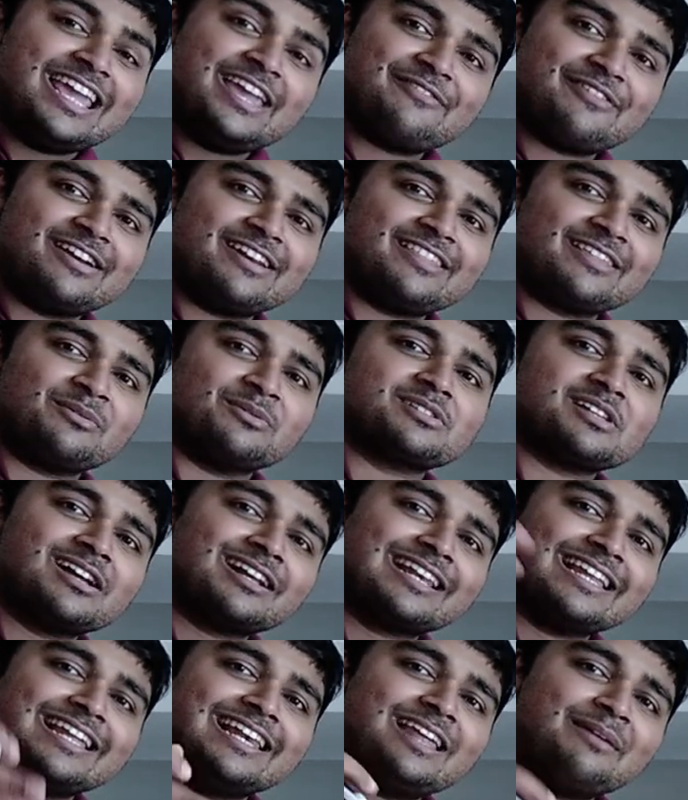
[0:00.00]
If anything was
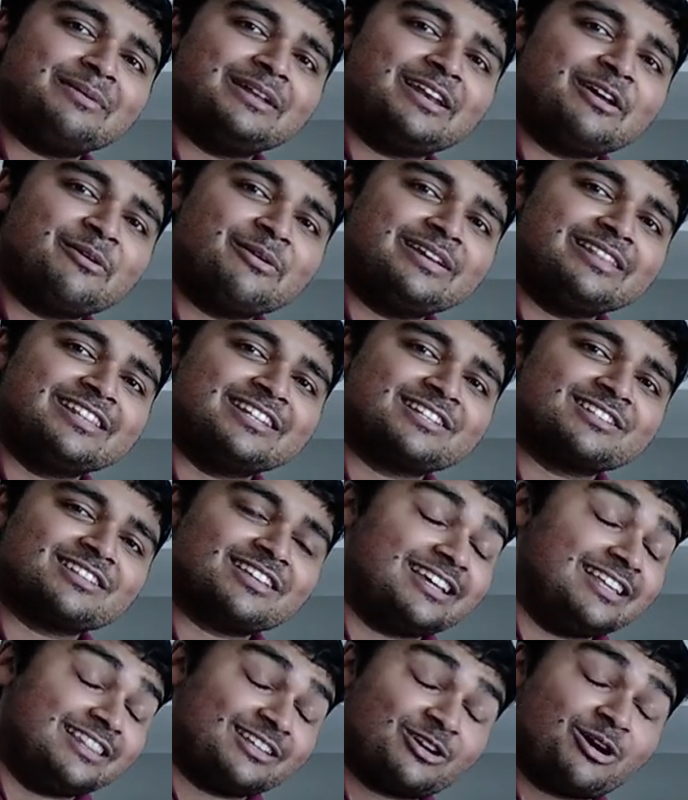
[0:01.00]
unclear, let me know
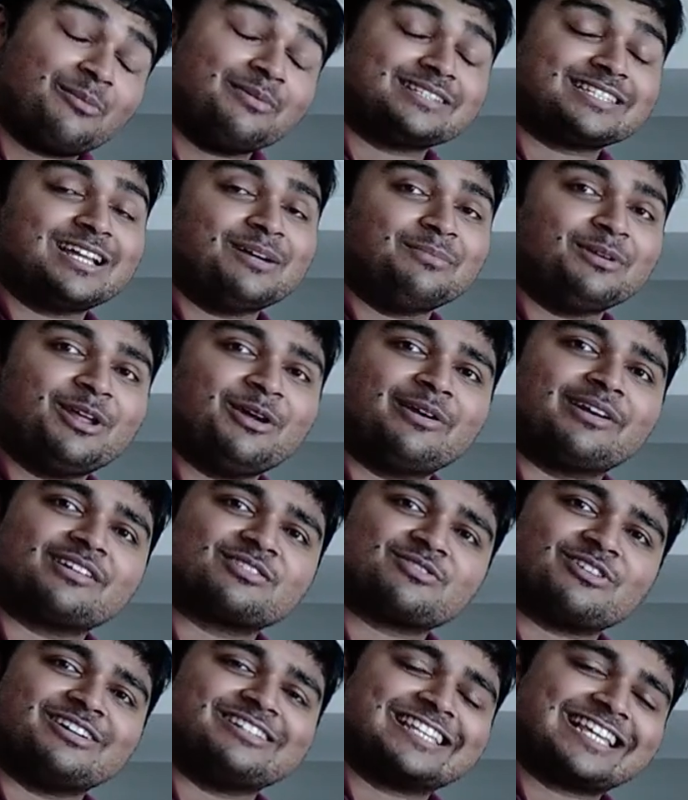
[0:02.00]
in the comments down below and I'll
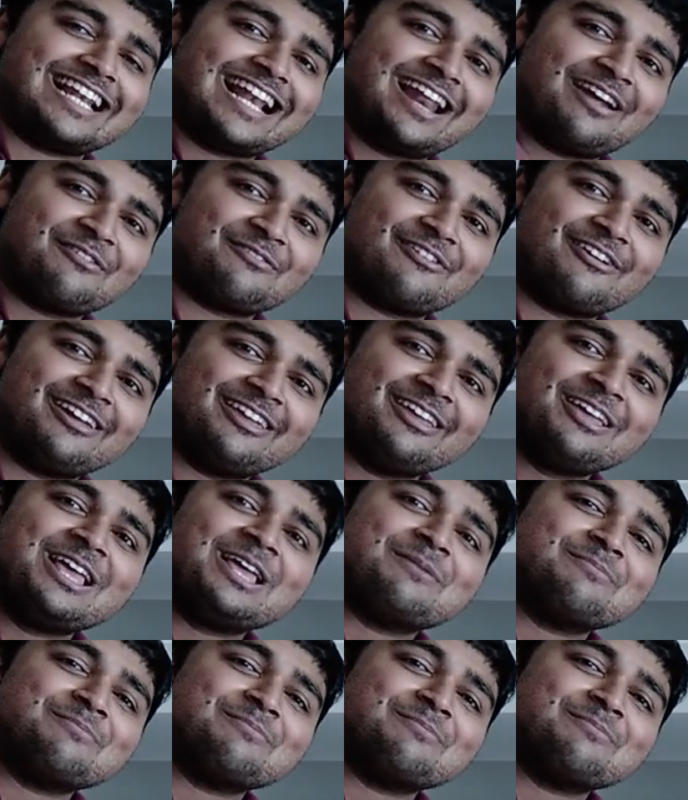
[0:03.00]
try to clarify.